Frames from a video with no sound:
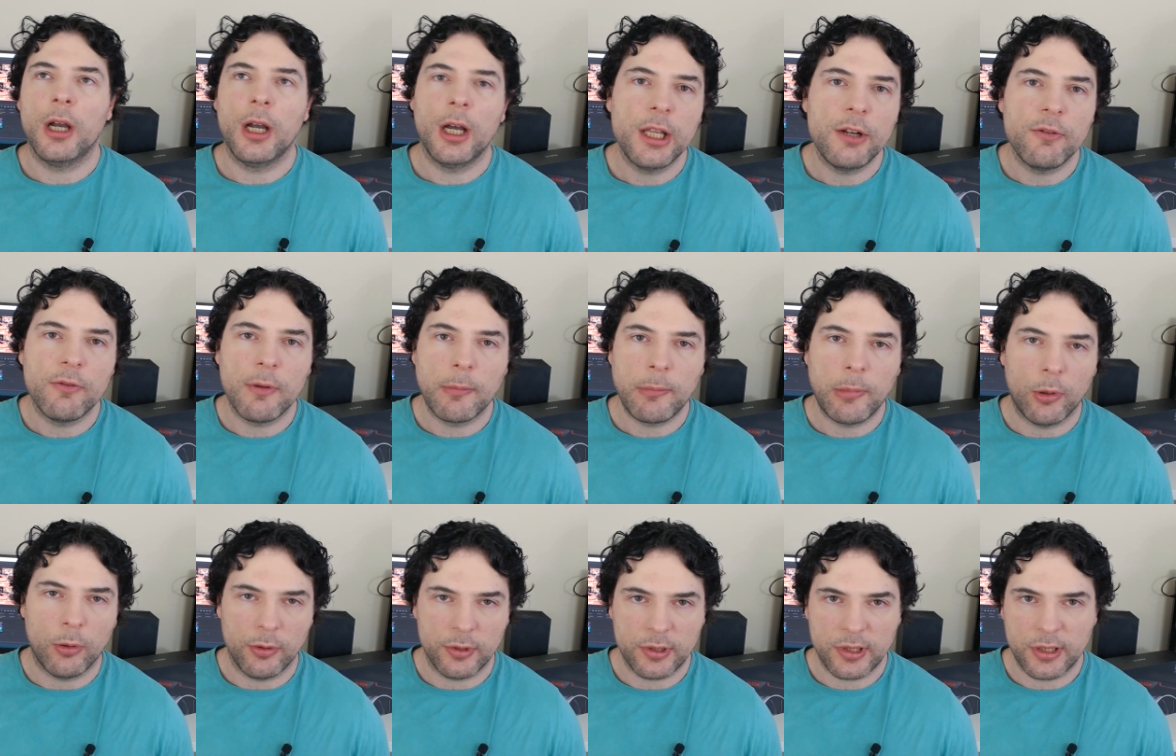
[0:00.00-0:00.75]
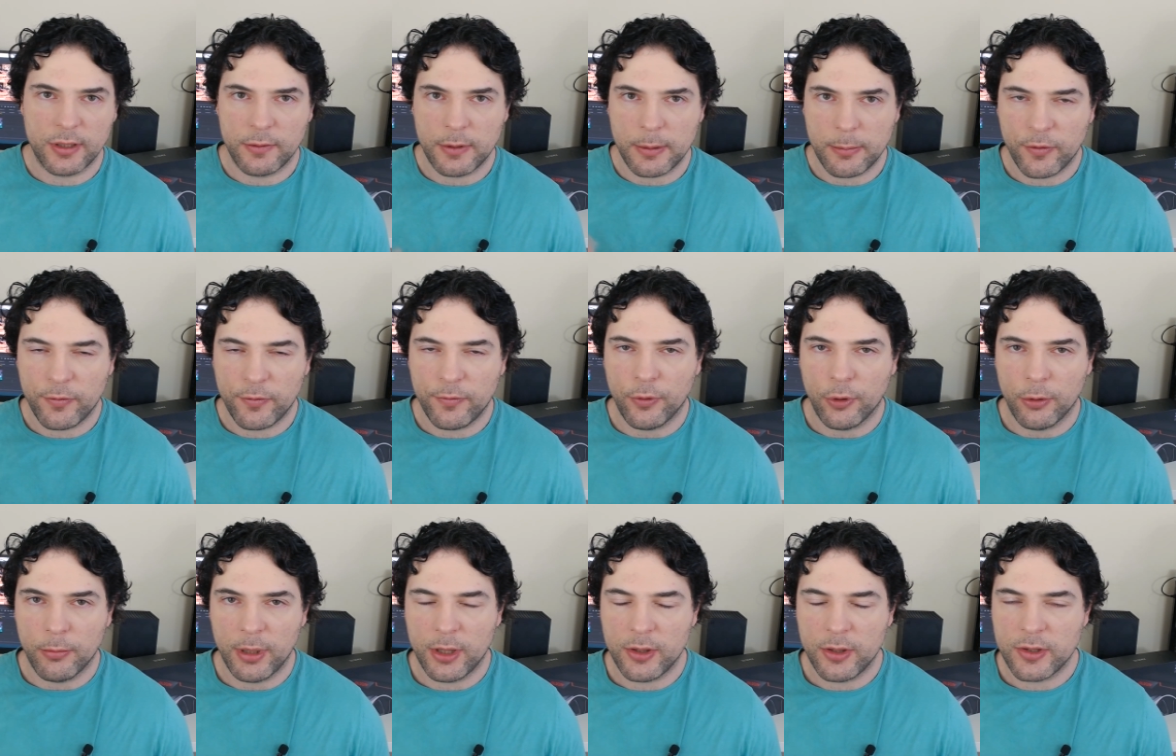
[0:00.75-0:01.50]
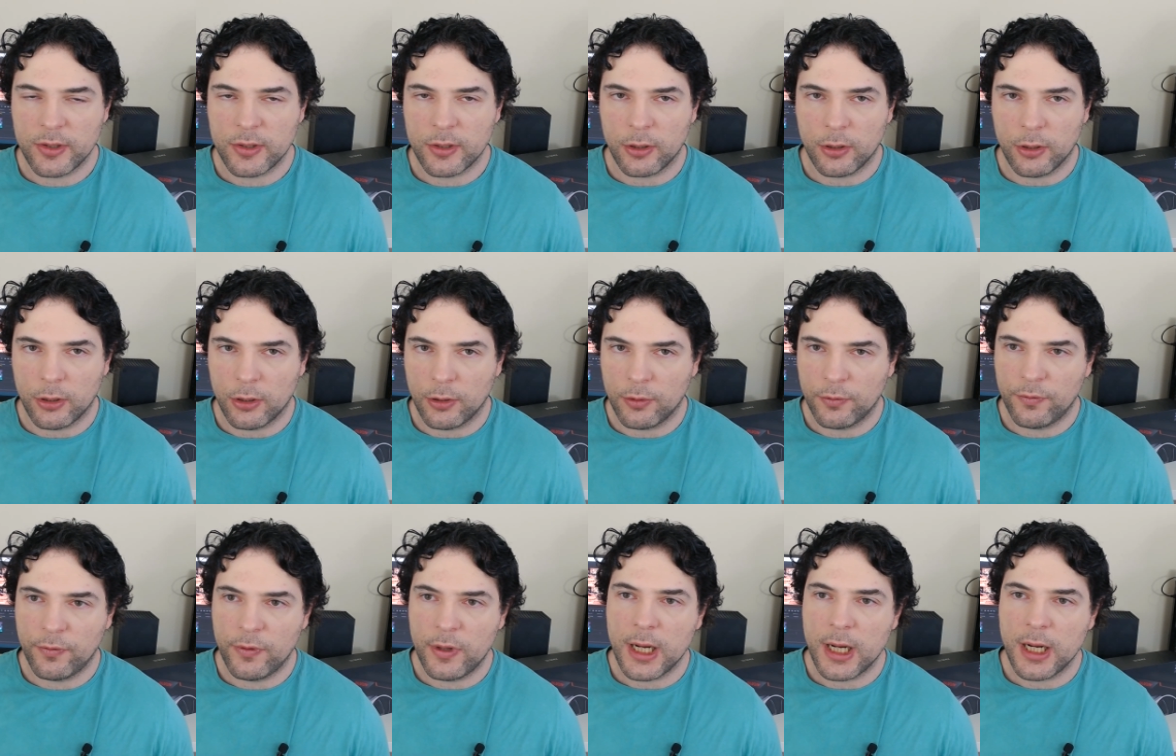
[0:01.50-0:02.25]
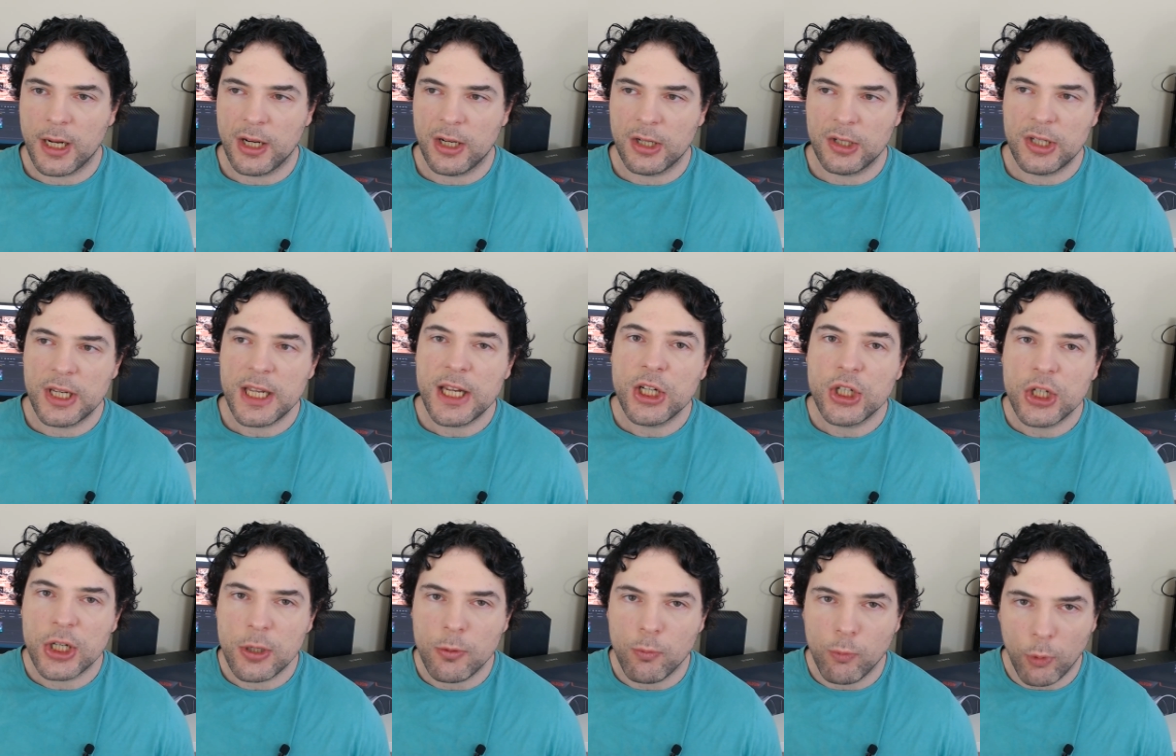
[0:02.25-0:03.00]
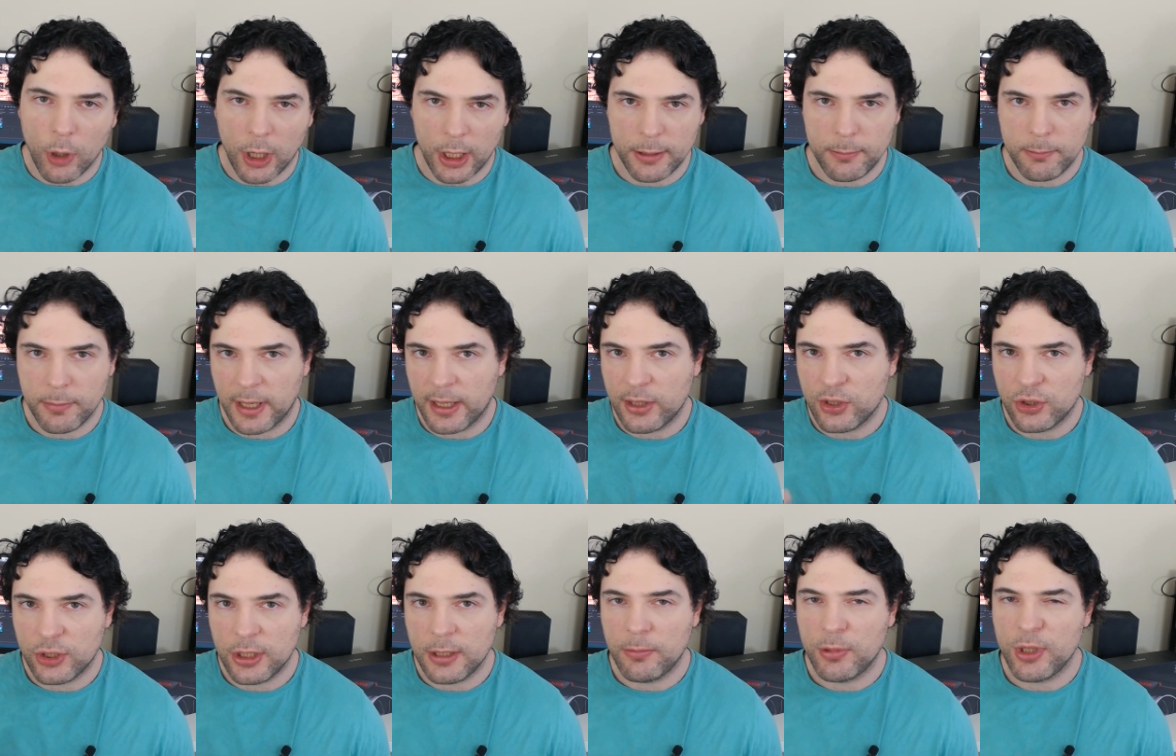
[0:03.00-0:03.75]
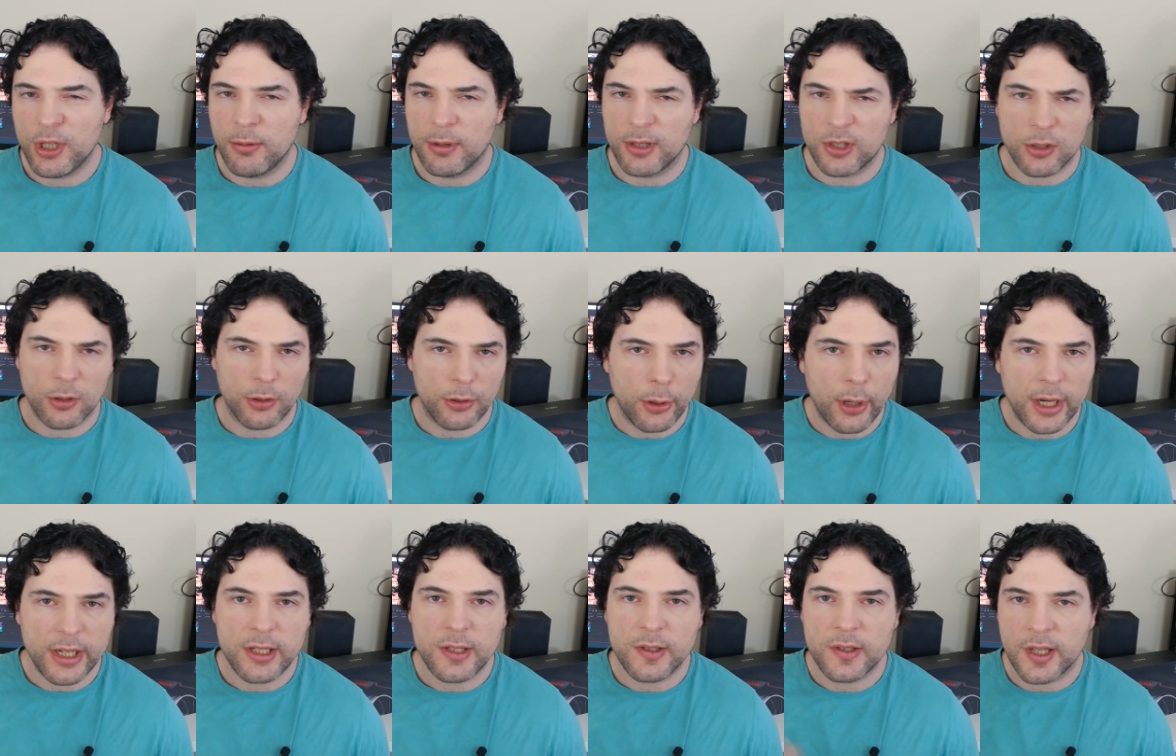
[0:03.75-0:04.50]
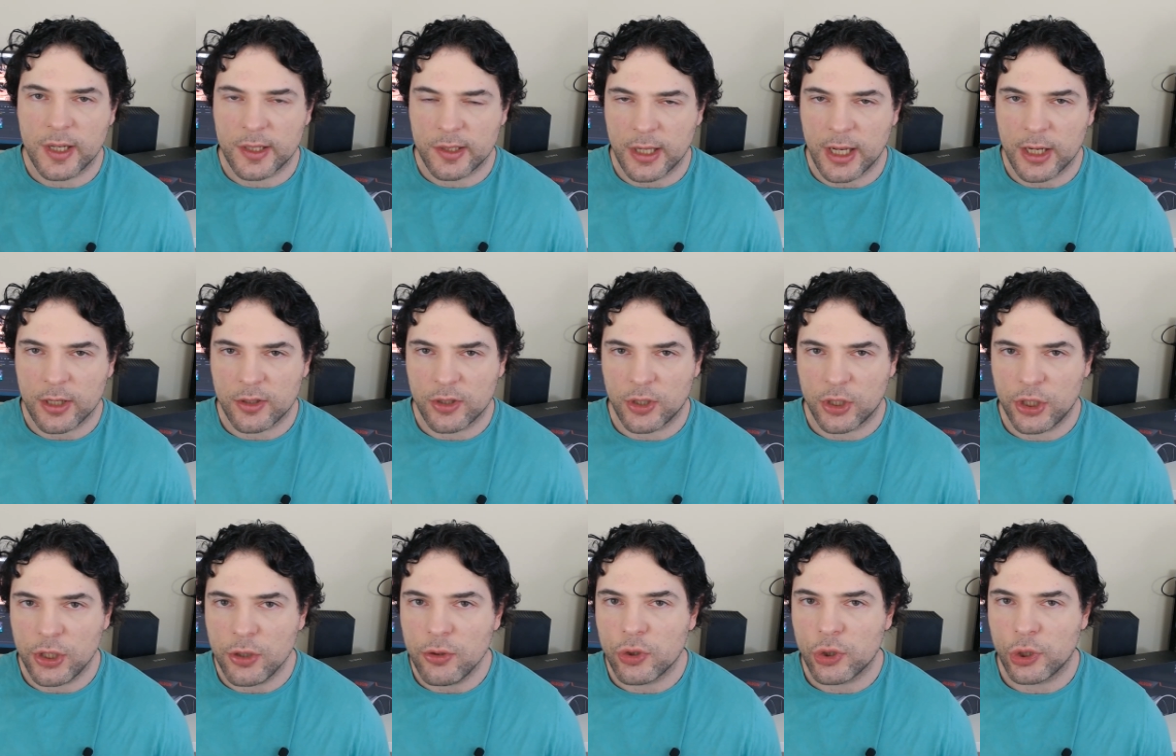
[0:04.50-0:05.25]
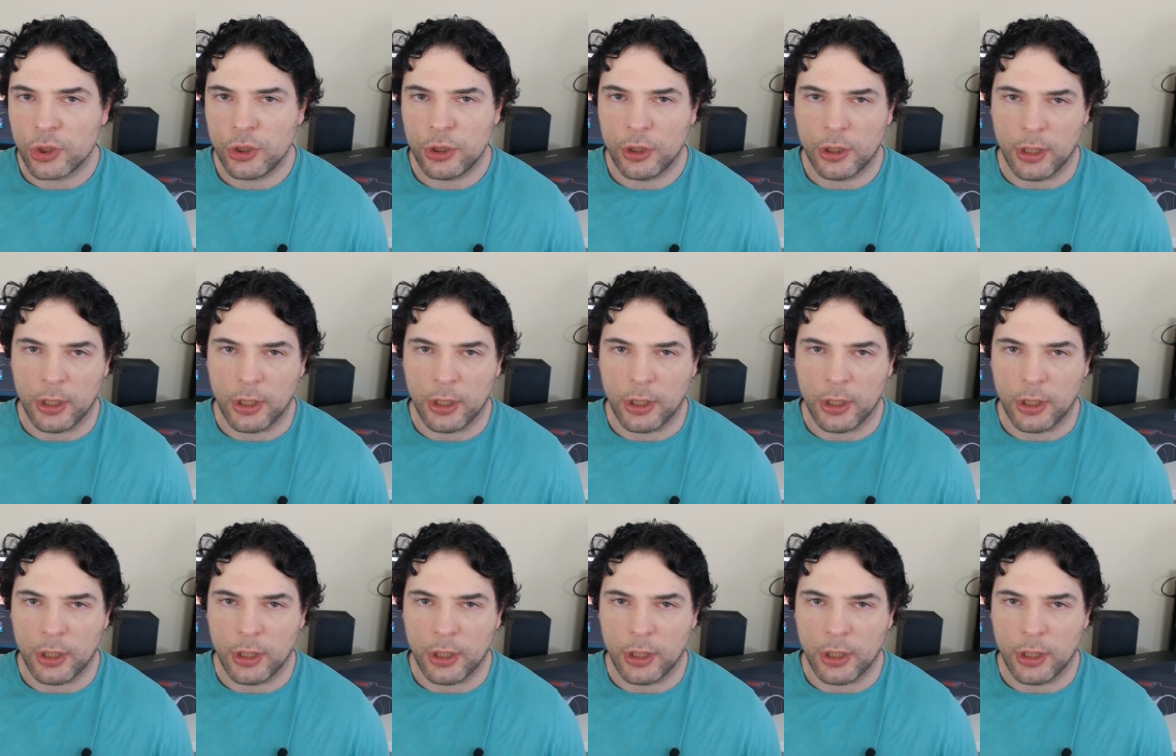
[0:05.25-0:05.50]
early reports of the performance of the DG1 based GPU. It's got 96 execution